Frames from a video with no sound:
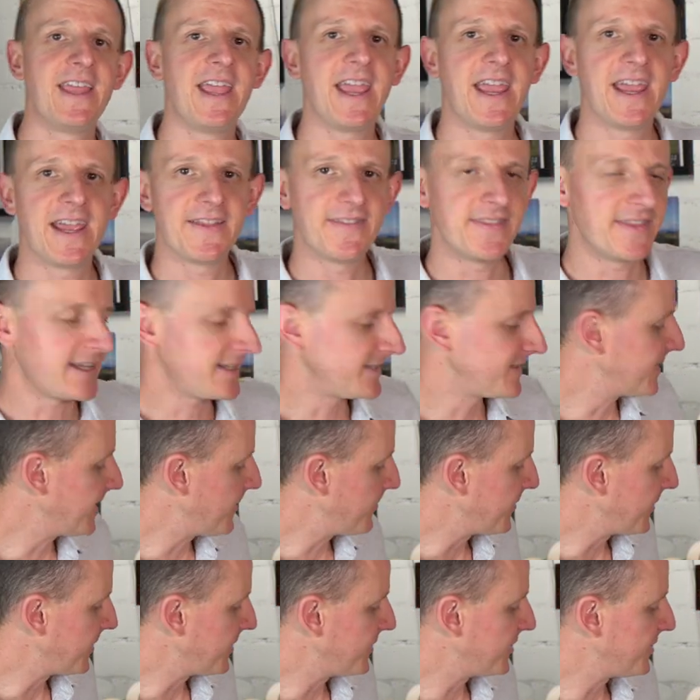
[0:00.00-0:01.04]
and then
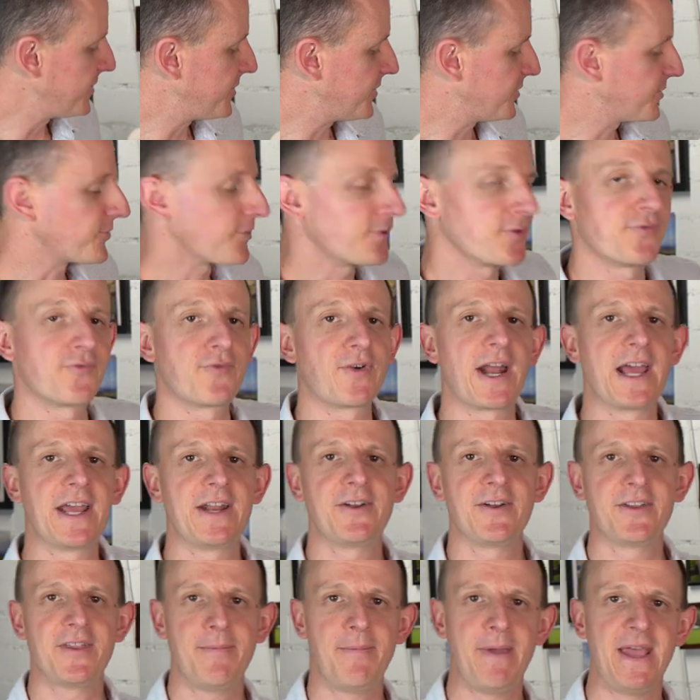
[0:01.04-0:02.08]
something to just sort of write
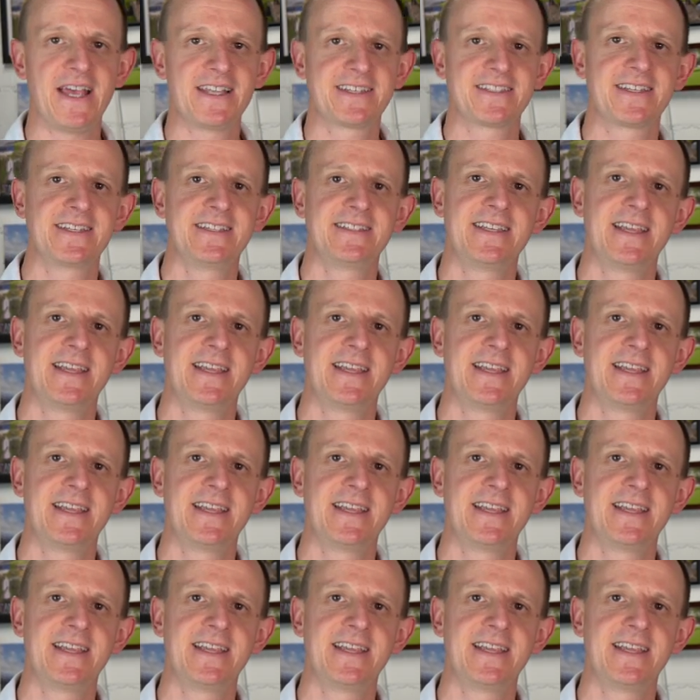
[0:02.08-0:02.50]
on the masking